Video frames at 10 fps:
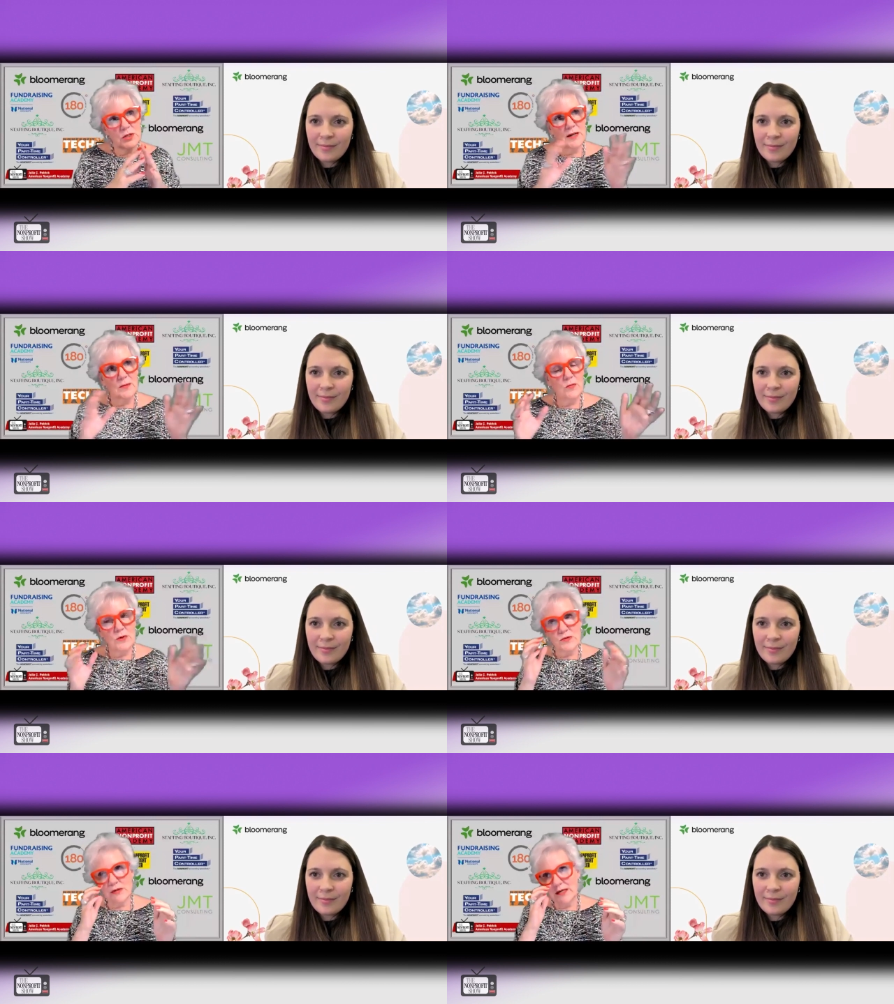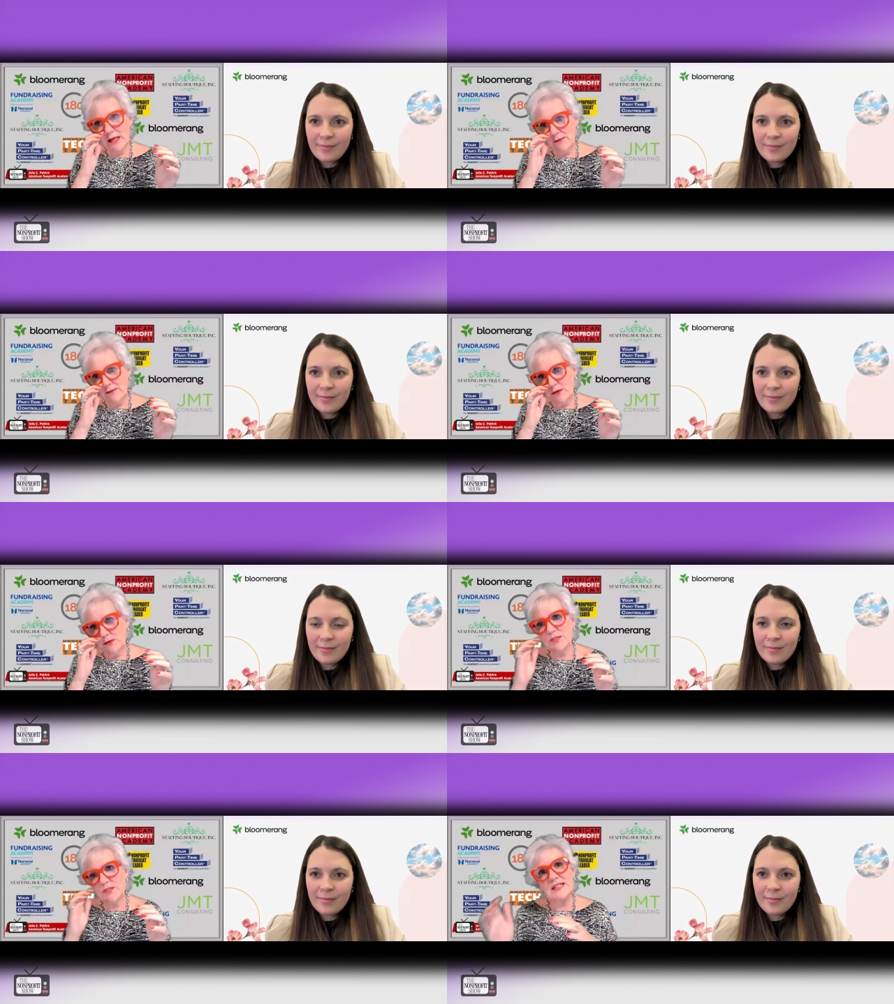Speaker 1: And I'm wondering if you
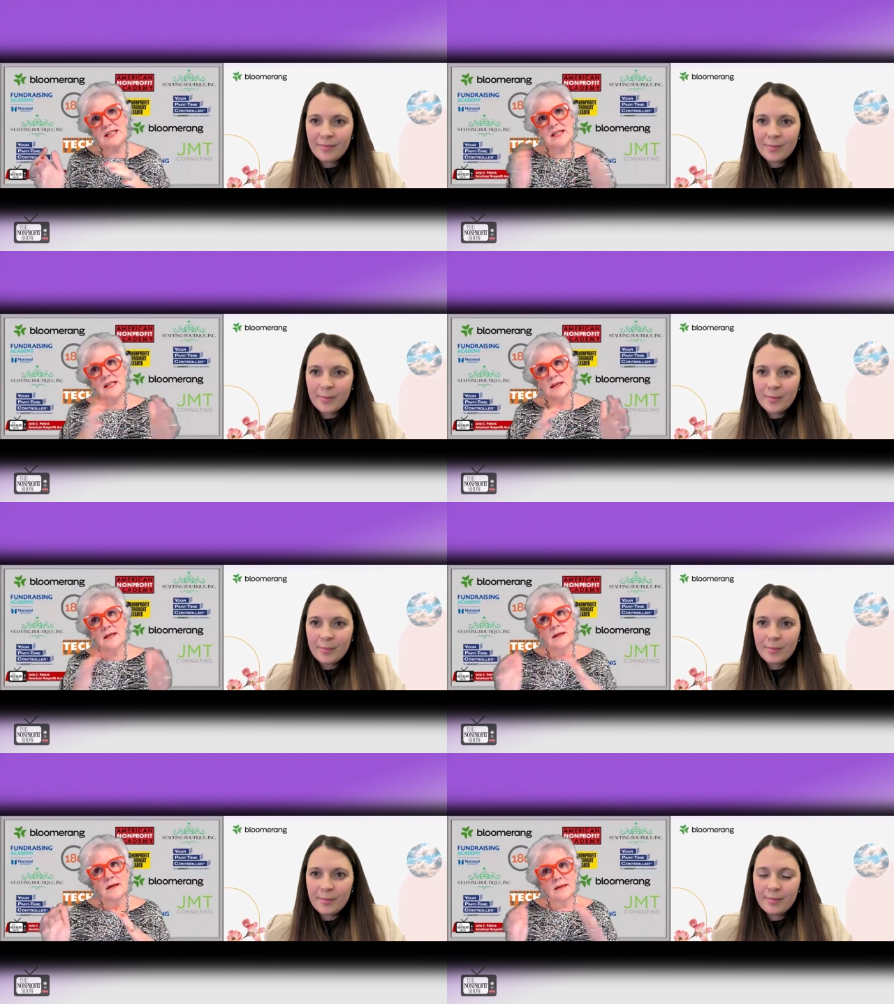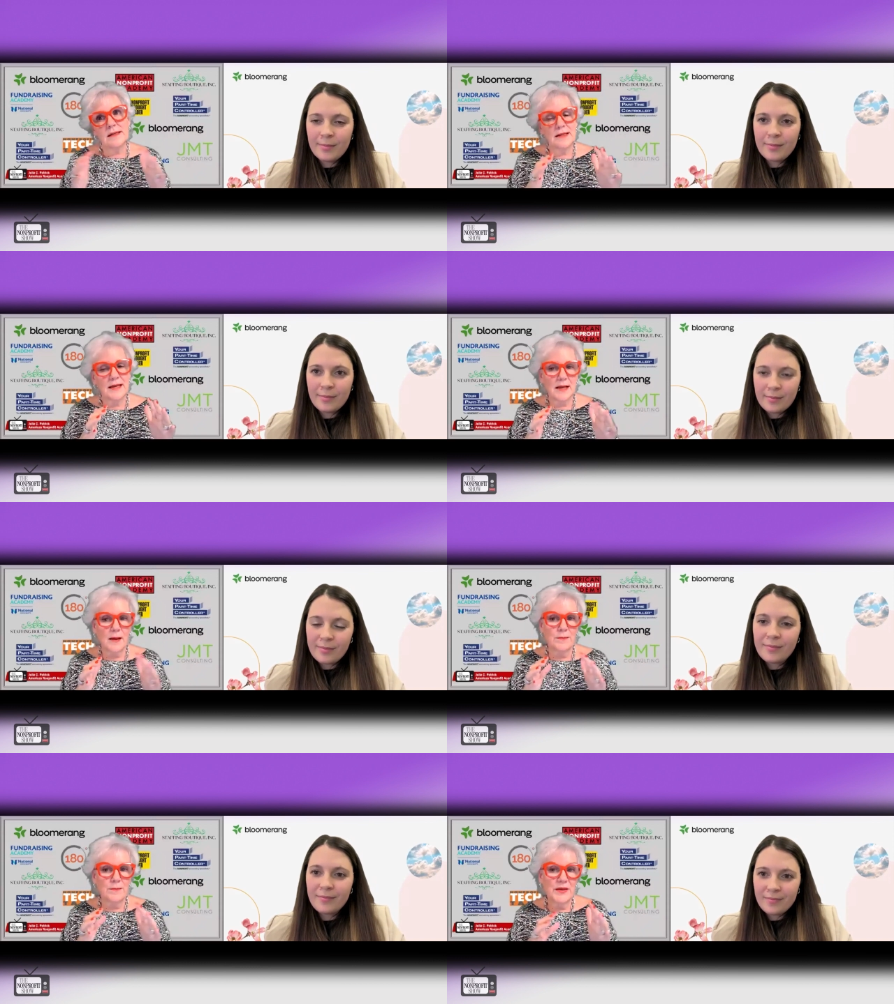see like
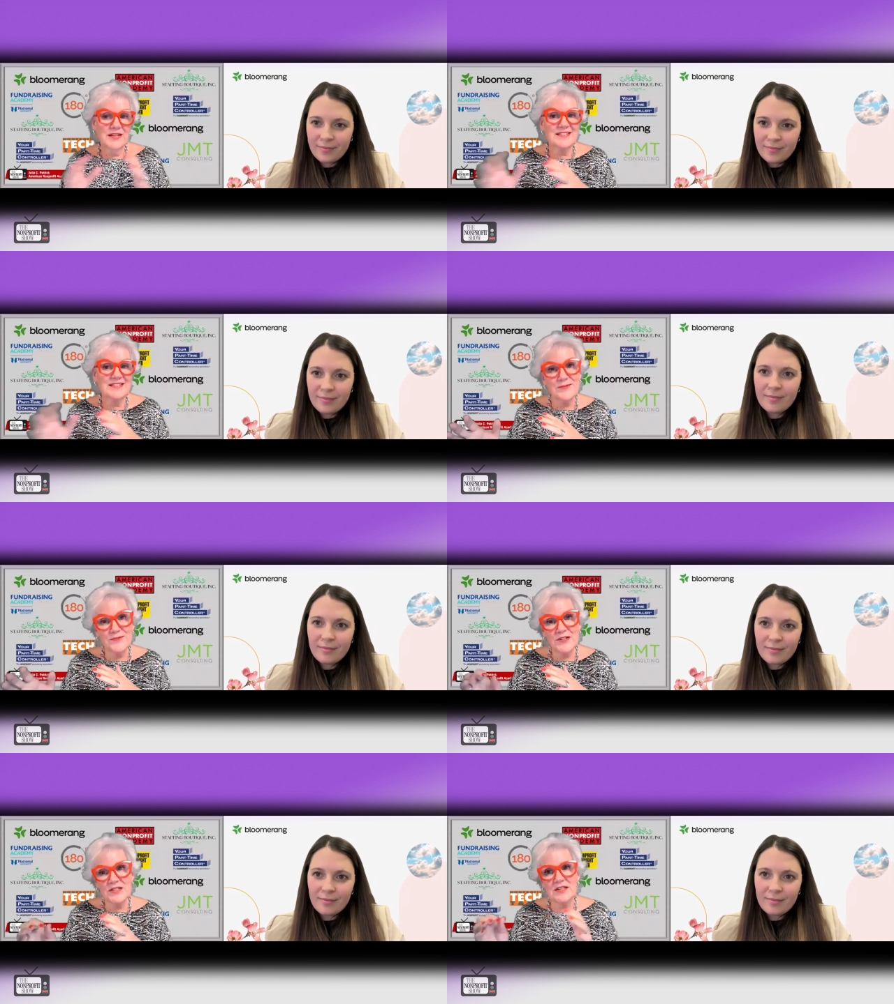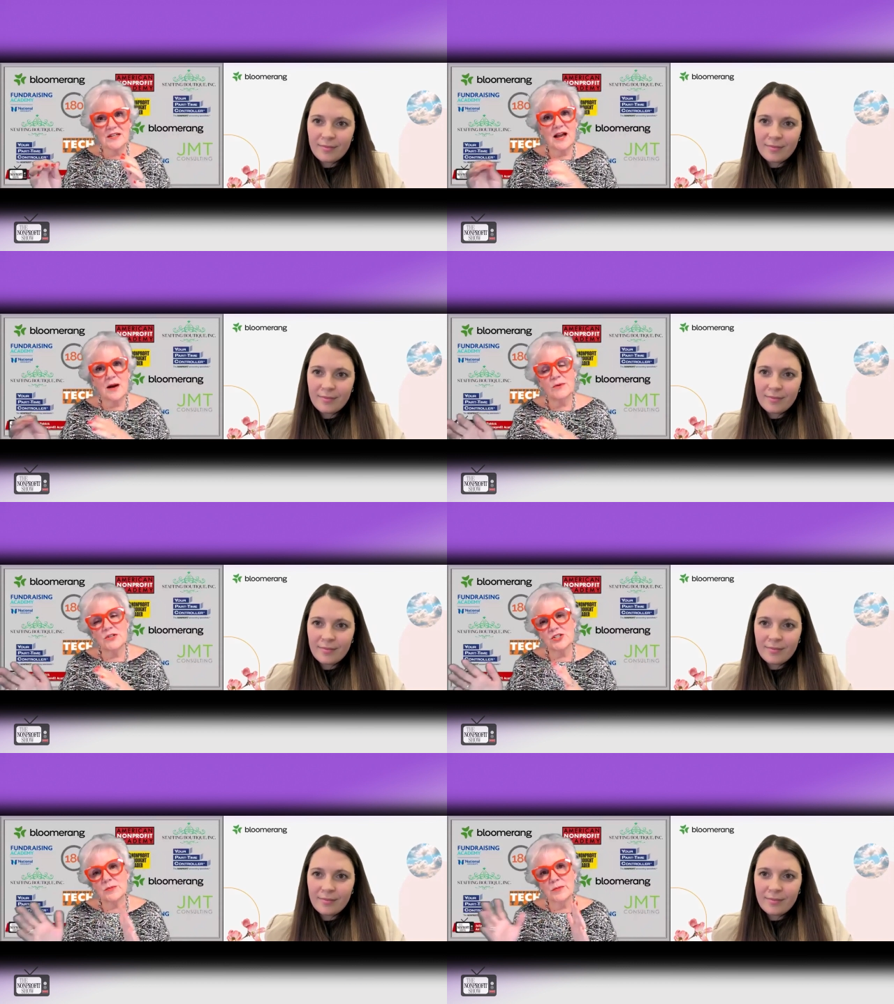a big difference on how we
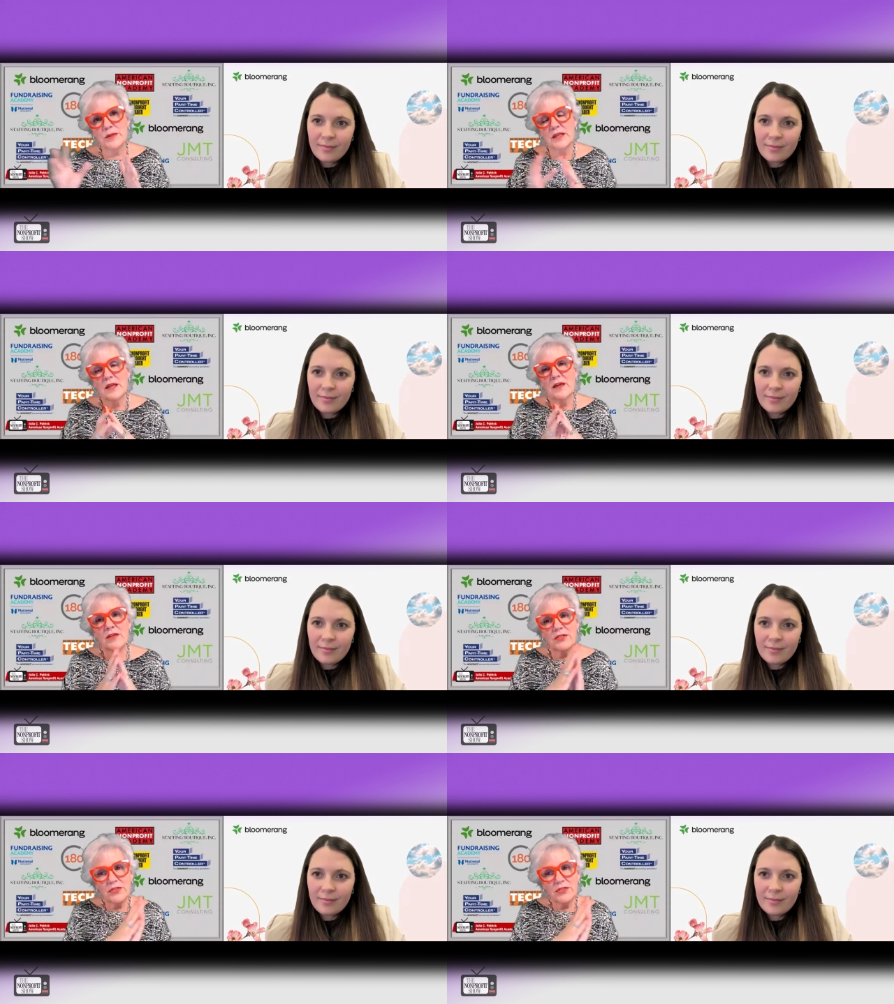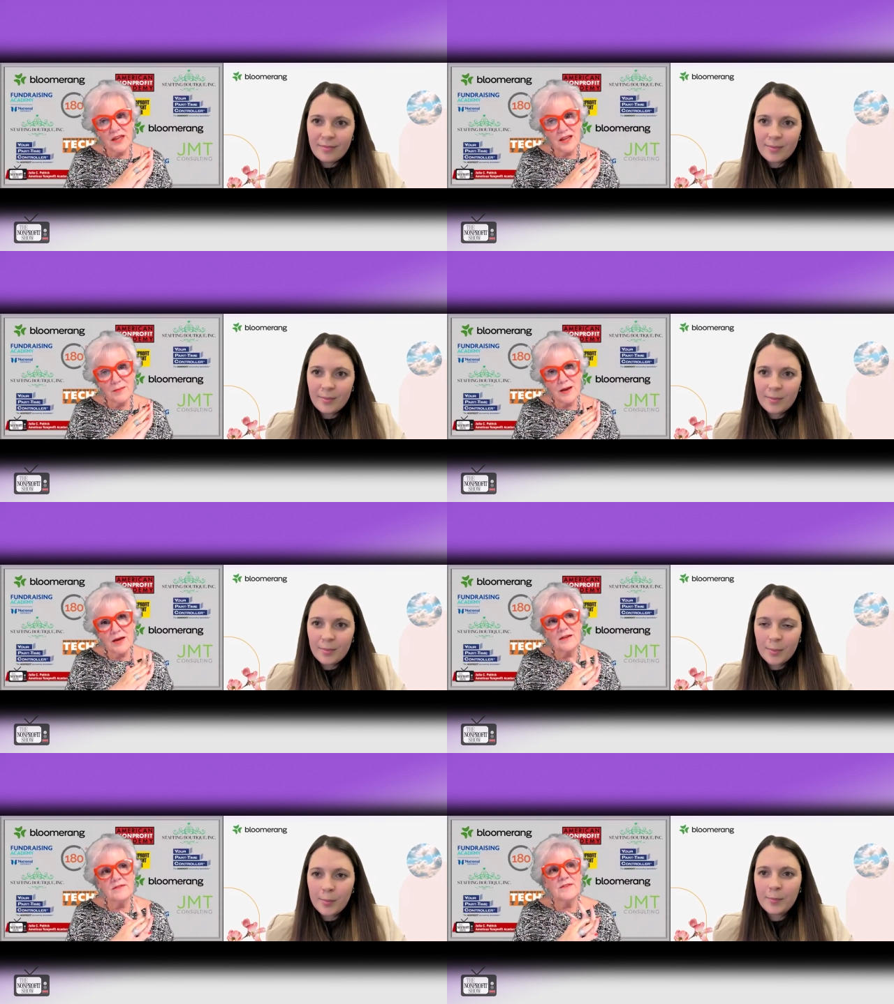should be thinking
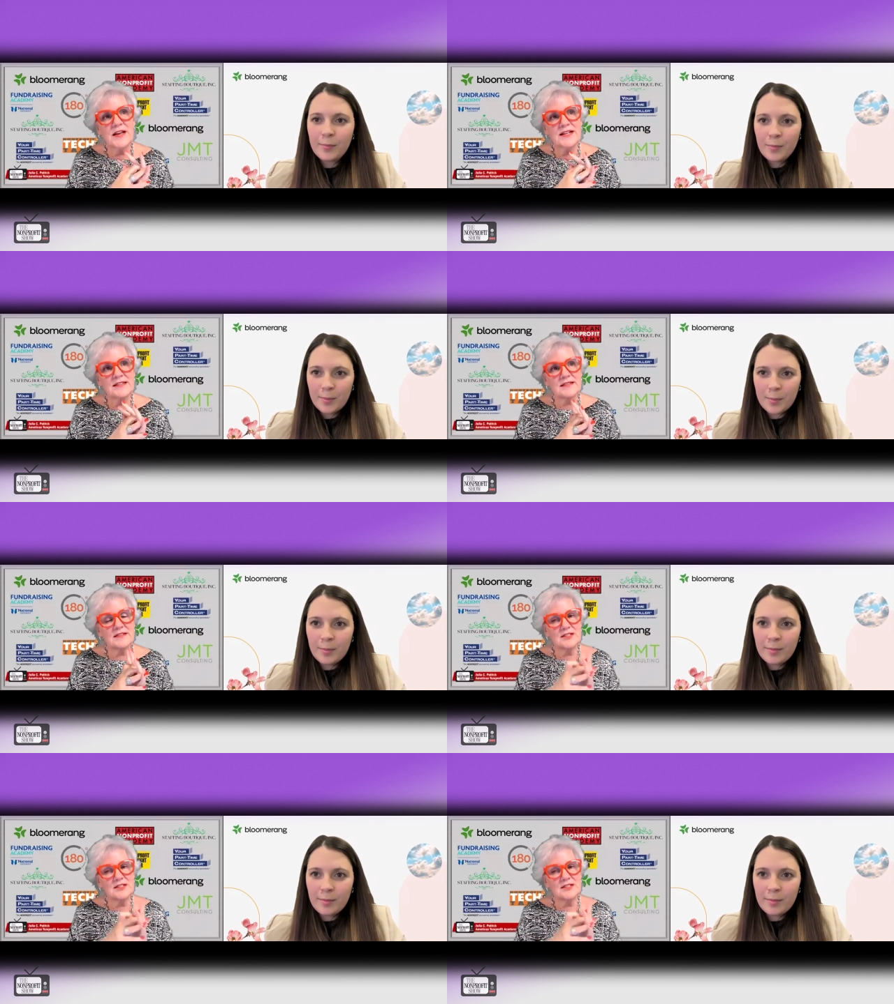about events.